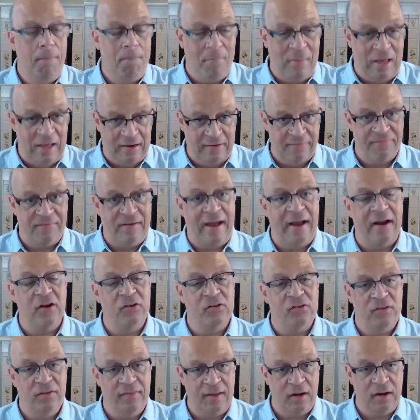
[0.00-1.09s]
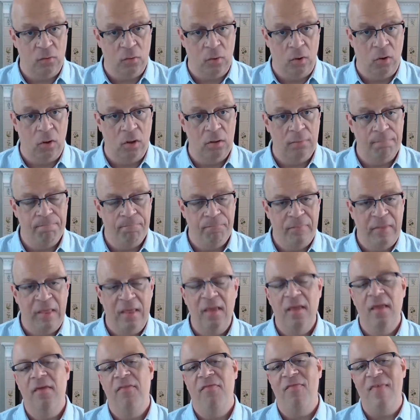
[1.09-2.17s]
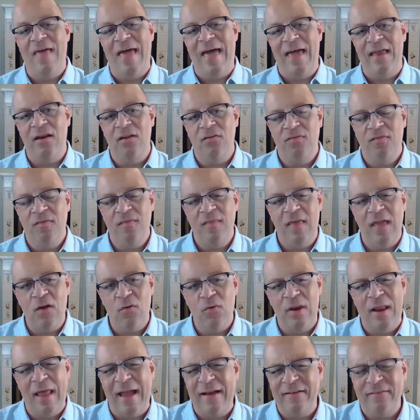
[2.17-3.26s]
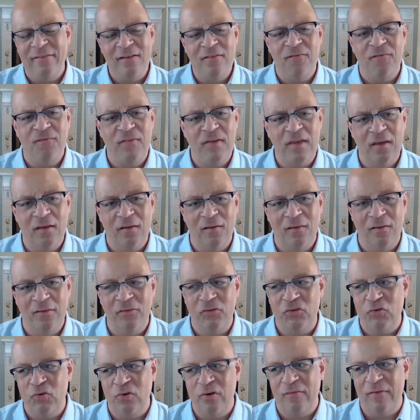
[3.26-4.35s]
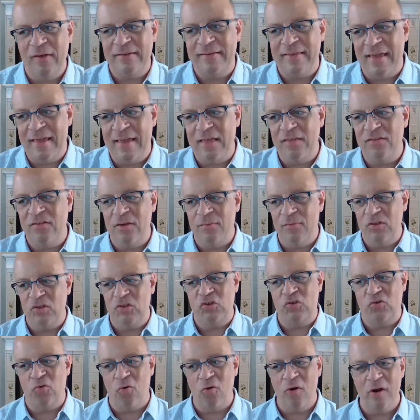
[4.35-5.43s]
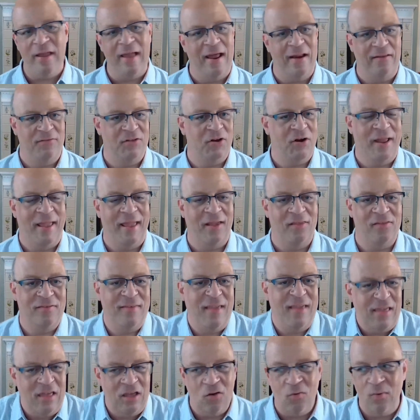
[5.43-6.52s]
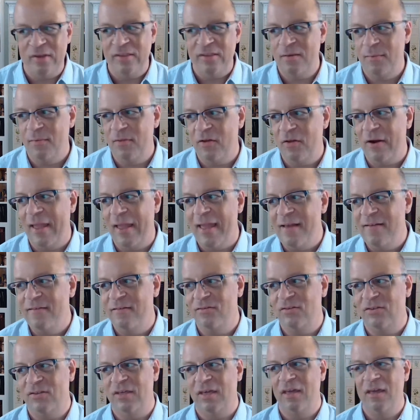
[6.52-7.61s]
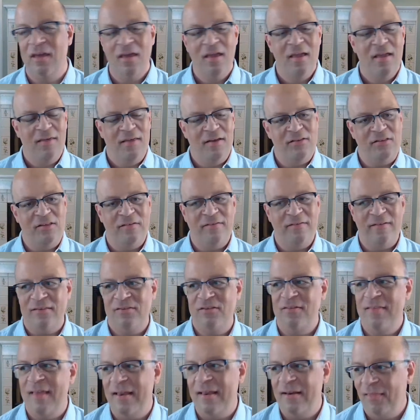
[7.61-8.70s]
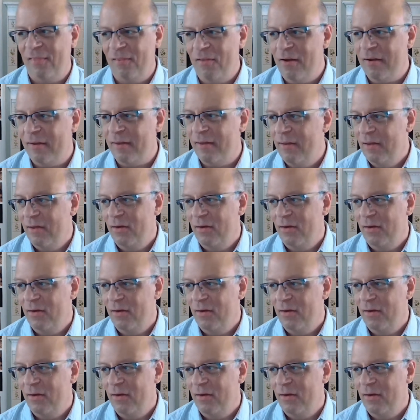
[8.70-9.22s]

modifiers to their role, that they would actually feel sort of like taking some of the story out of their hands, taking away some of their agency. They suggested that, look,